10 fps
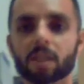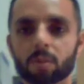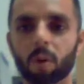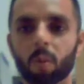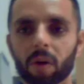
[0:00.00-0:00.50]

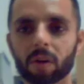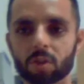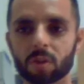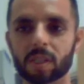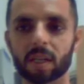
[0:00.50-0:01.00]
what we're
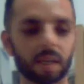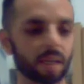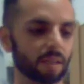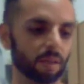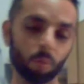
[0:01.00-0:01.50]
interested in,
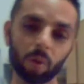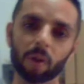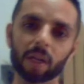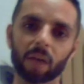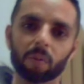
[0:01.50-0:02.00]
we want
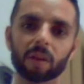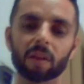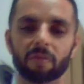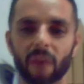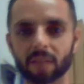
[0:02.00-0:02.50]
to get rid of the
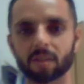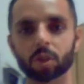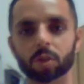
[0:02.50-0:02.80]
fat tissue.